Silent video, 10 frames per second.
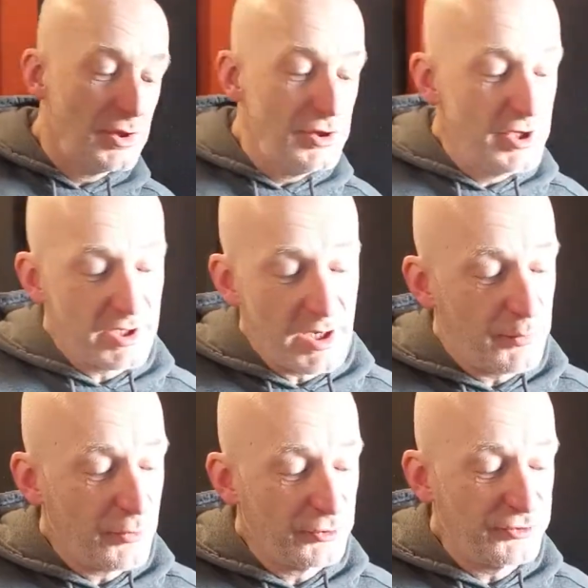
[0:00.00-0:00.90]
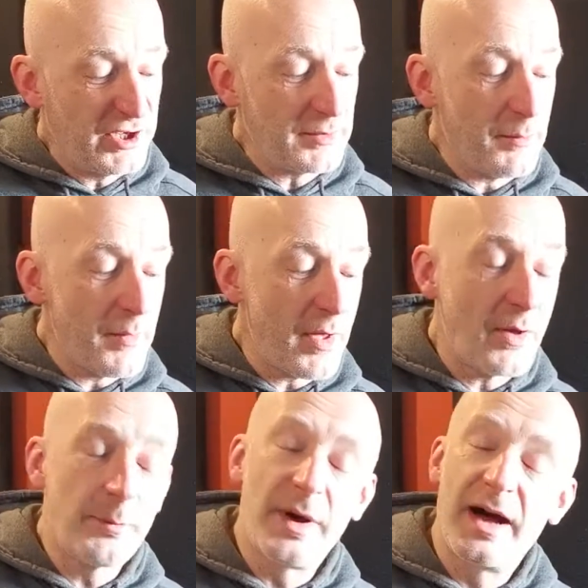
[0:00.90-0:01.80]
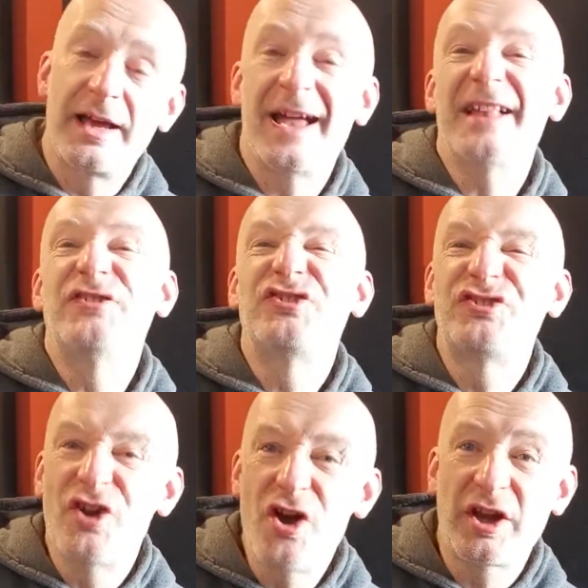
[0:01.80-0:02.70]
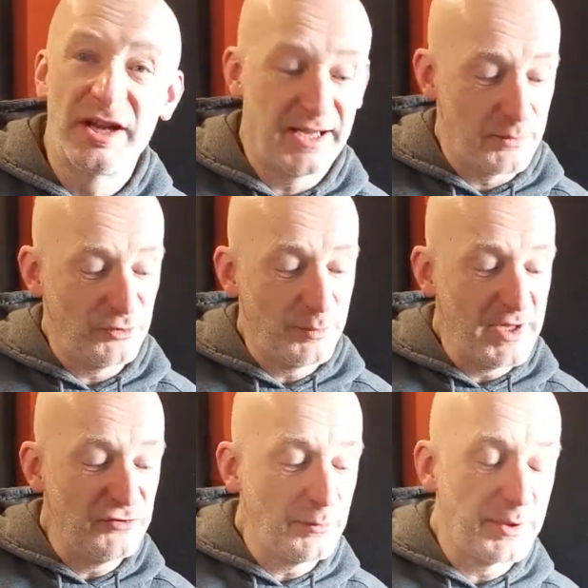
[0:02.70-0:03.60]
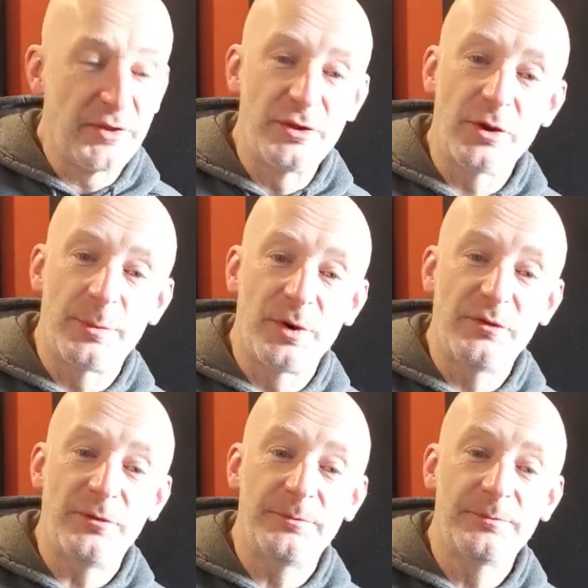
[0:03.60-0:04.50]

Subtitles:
You can approach it by encircling it, which means you play the note above,